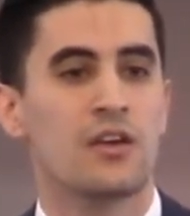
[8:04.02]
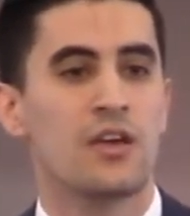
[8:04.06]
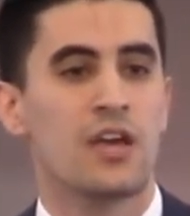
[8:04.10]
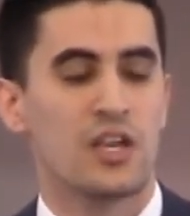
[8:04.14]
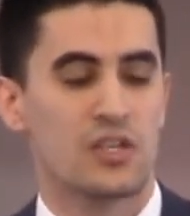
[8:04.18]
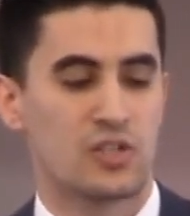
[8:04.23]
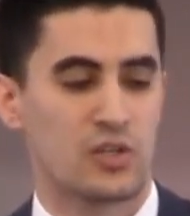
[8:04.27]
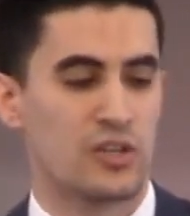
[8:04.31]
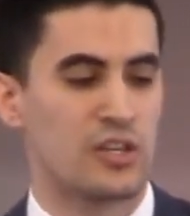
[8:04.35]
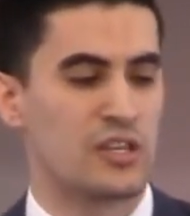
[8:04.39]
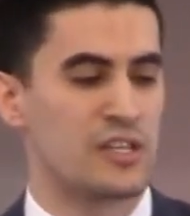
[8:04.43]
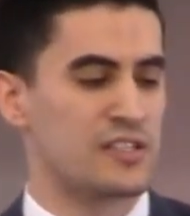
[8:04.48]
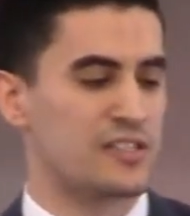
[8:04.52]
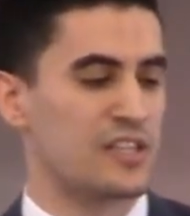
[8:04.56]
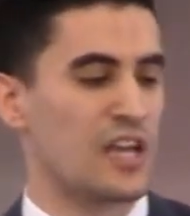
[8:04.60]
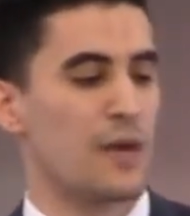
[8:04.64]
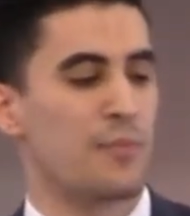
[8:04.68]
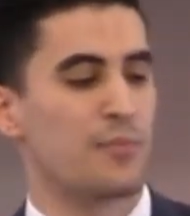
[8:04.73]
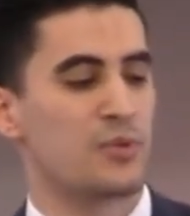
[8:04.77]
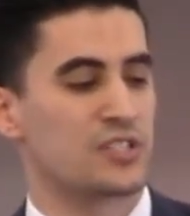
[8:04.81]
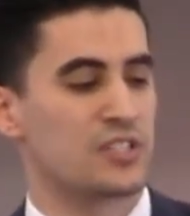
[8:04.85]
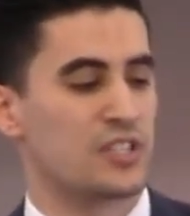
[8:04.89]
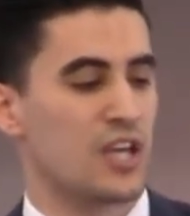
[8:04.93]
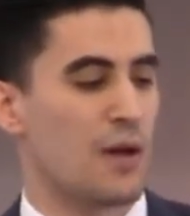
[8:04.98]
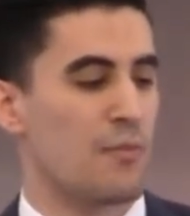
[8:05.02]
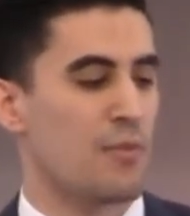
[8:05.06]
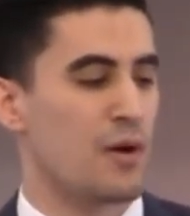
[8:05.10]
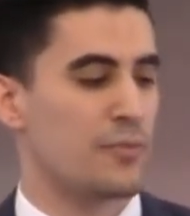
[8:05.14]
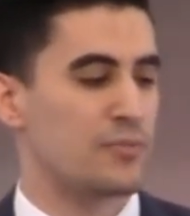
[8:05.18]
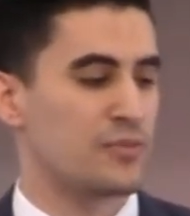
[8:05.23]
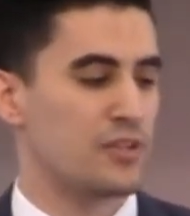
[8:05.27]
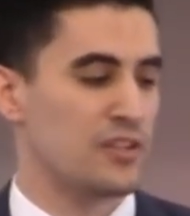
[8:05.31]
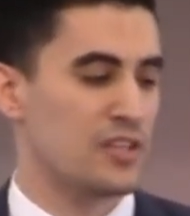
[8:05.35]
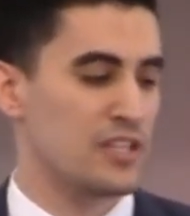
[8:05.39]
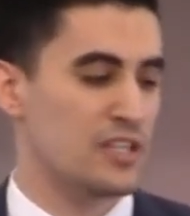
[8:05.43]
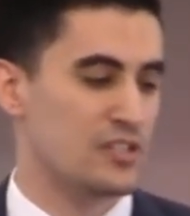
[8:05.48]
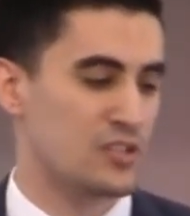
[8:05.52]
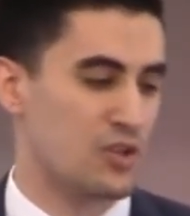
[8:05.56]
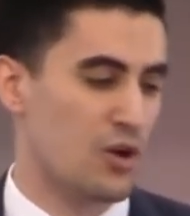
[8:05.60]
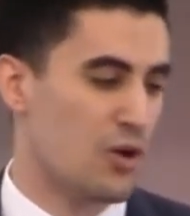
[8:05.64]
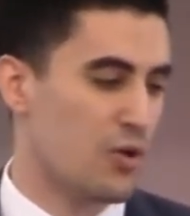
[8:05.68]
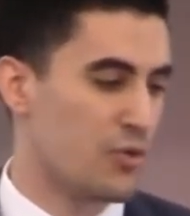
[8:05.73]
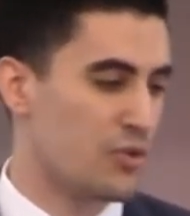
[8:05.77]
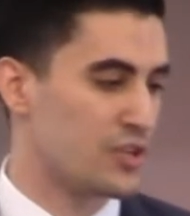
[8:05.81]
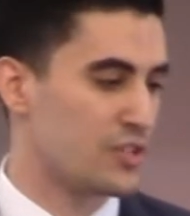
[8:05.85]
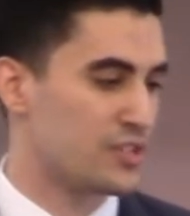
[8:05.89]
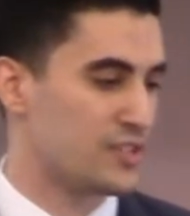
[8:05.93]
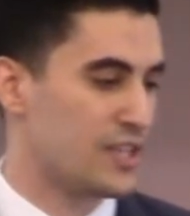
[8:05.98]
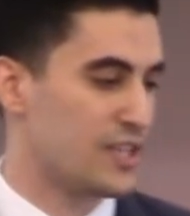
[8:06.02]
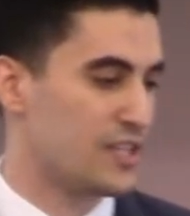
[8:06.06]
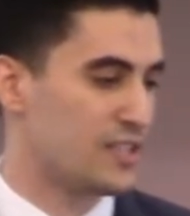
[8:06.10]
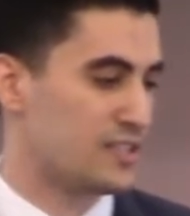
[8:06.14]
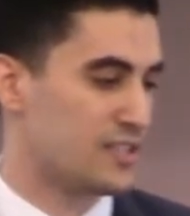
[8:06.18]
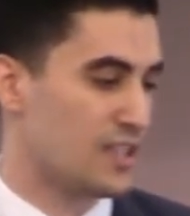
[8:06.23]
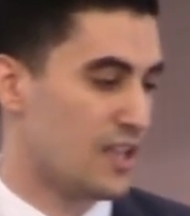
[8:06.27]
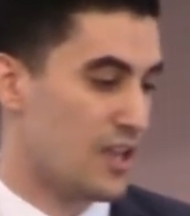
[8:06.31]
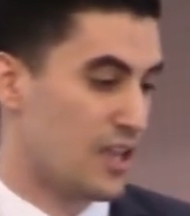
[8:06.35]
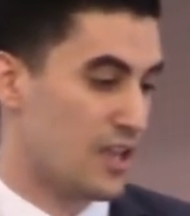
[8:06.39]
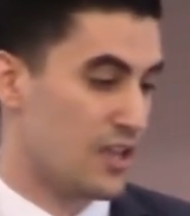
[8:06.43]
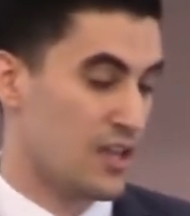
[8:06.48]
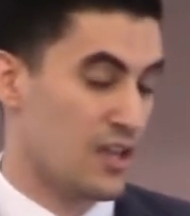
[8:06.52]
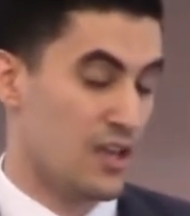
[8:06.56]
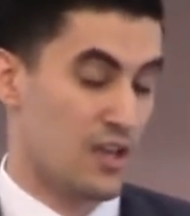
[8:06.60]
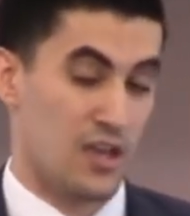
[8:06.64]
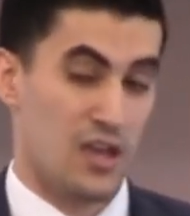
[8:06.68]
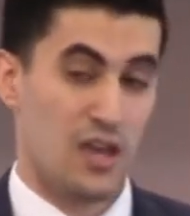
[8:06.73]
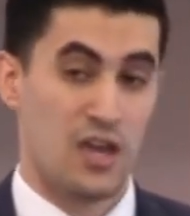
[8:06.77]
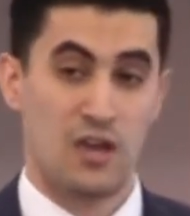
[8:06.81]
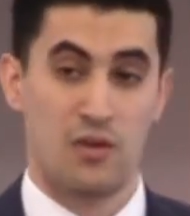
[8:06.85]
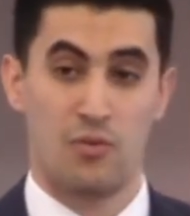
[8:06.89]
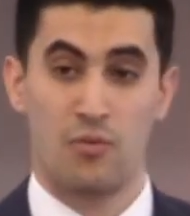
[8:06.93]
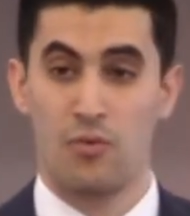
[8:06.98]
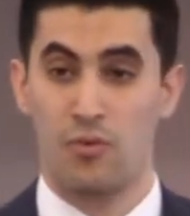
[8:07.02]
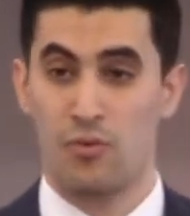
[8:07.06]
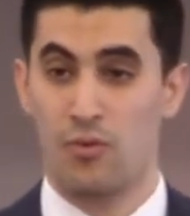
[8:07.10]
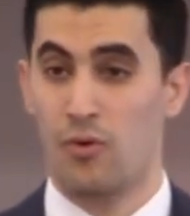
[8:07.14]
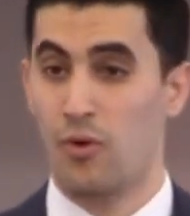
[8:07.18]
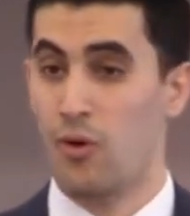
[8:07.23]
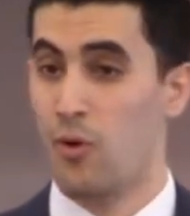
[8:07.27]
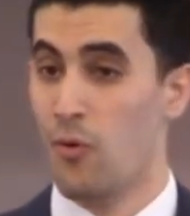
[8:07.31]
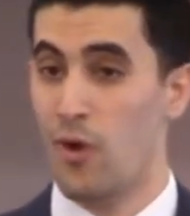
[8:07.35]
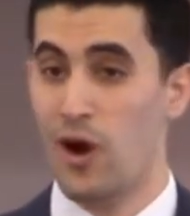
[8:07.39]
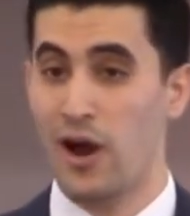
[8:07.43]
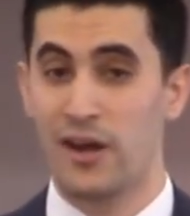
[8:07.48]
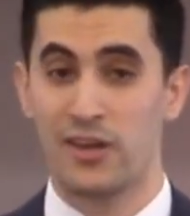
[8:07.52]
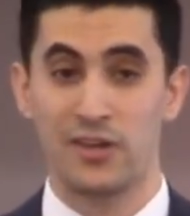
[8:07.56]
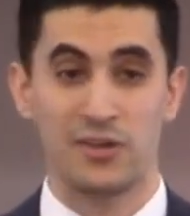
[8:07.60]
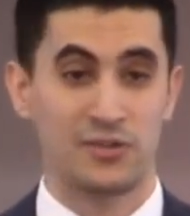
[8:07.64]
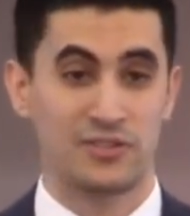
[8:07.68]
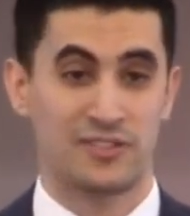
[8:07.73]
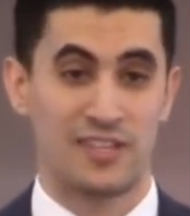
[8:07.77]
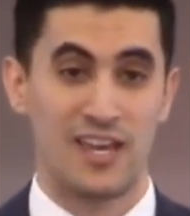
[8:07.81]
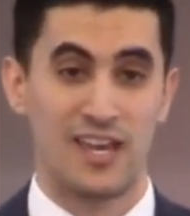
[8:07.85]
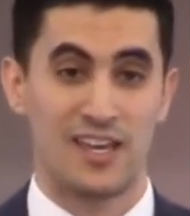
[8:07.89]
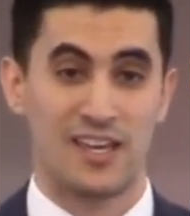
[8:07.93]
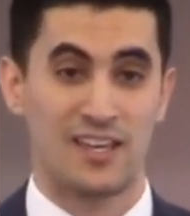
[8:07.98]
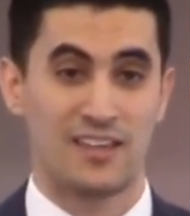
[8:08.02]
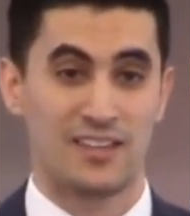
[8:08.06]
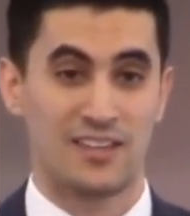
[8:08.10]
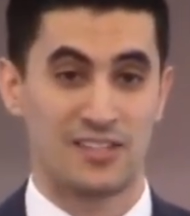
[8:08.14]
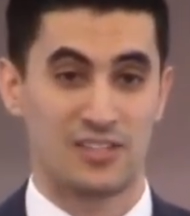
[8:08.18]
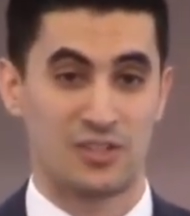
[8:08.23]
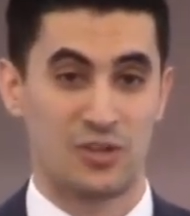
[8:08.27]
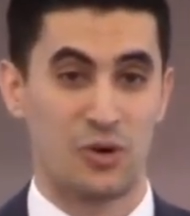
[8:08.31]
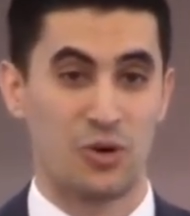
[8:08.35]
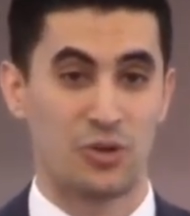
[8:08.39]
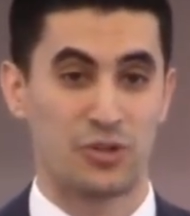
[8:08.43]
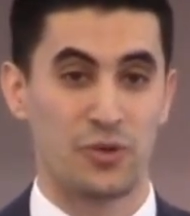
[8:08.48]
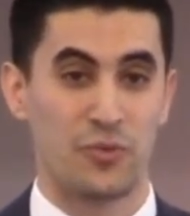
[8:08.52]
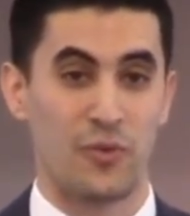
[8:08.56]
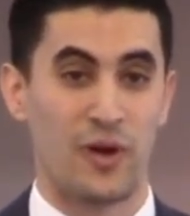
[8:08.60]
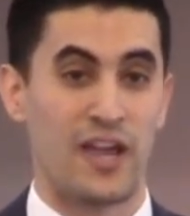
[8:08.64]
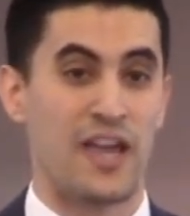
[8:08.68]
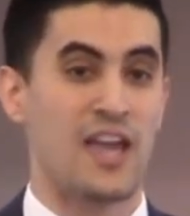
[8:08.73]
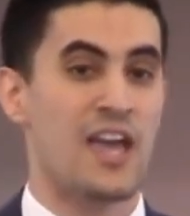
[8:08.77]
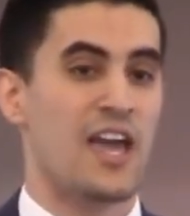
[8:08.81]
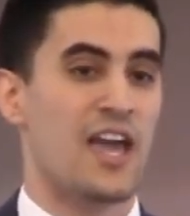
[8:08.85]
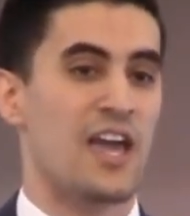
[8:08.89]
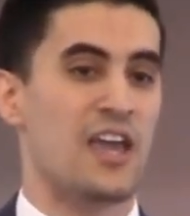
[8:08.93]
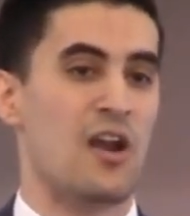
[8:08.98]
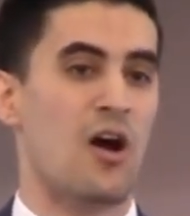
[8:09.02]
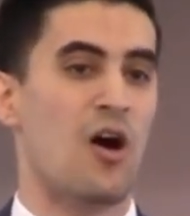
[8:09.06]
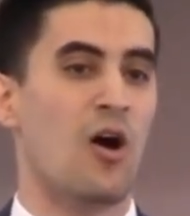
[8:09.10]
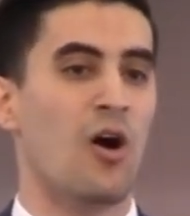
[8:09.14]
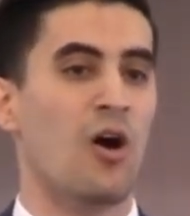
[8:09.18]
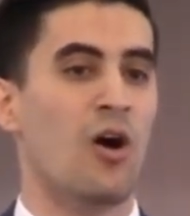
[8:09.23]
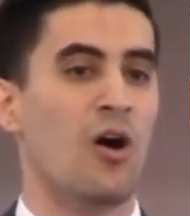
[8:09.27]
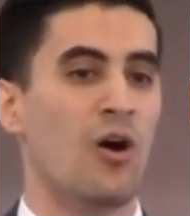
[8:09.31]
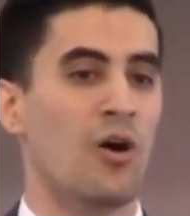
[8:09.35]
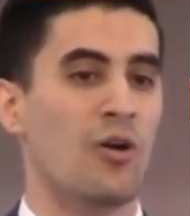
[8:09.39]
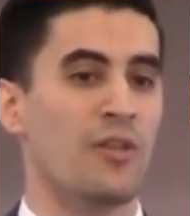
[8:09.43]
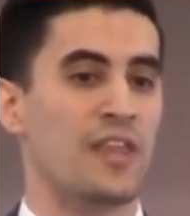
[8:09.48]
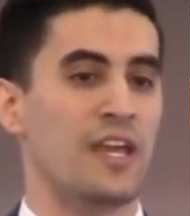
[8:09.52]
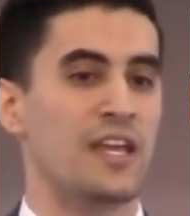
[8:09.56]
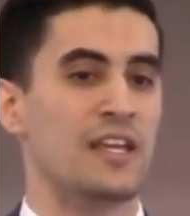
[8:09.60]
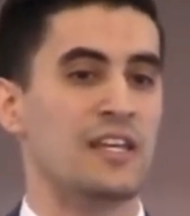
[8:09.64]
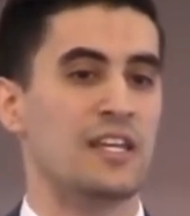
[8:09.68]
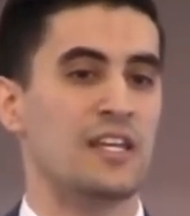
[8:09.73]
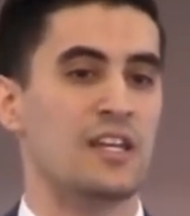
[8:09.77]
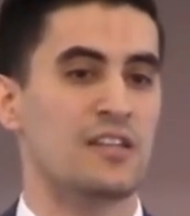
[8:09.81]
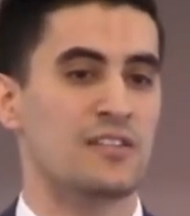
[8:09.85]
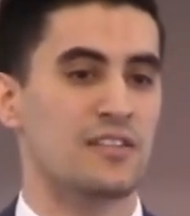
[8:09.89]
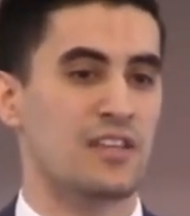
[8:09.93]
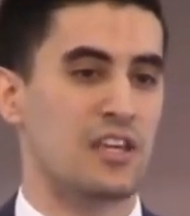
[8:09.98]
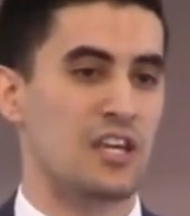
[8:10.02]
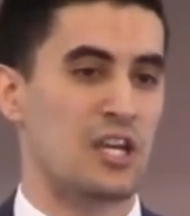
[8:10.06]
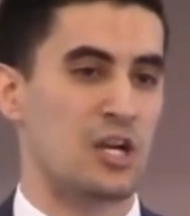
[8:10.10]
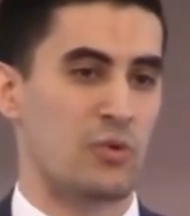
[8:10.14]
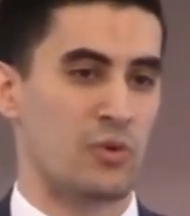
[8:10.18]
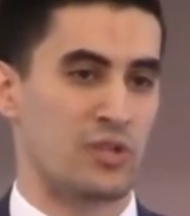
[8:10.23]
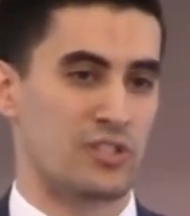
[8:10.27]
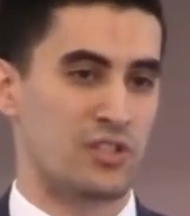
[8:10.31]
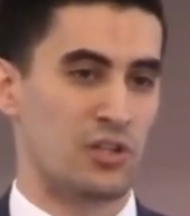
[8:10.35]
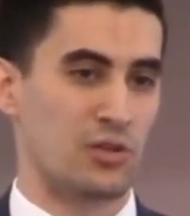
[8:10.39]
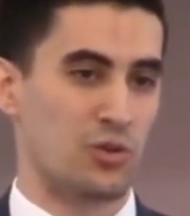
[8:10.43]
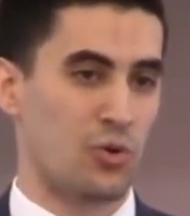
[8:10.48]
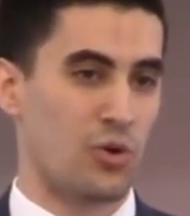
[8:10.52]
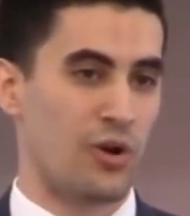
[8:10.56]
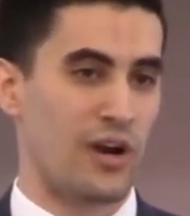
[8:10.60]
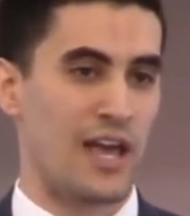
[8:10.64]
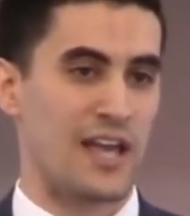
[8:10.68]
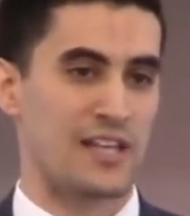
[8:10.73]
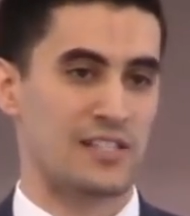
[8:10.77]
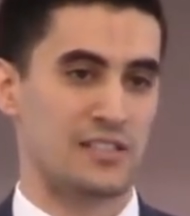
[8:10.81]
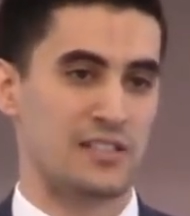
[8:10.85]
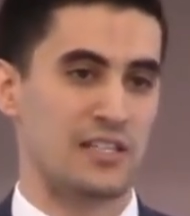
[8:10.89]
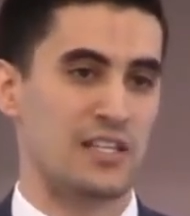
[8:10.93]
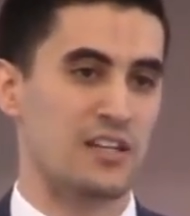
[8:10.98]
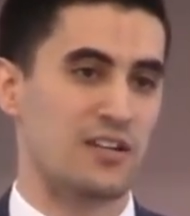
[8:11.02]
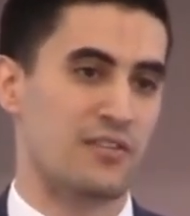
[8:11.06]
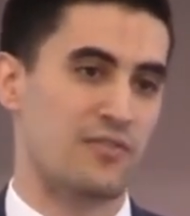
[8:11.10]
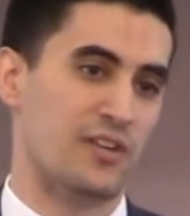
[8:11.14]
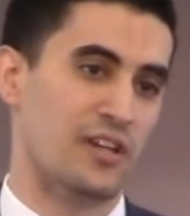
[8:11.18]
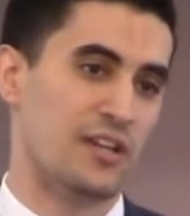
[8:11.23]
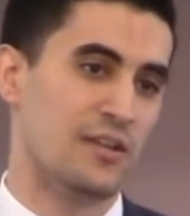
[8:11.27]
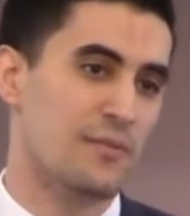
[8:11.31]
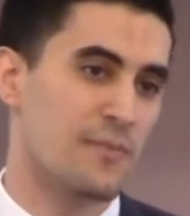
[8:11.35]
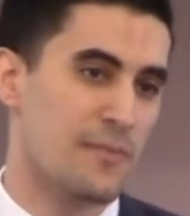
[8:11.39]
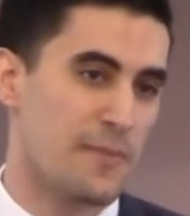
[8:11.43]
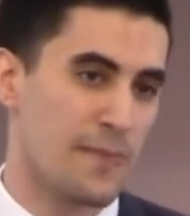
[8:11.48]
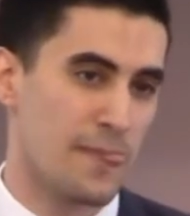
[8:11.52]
And so the disciples come up to these owners. They say, Hey, why are you taking this colt away? And all they needed to hear was, The Lord has need of it.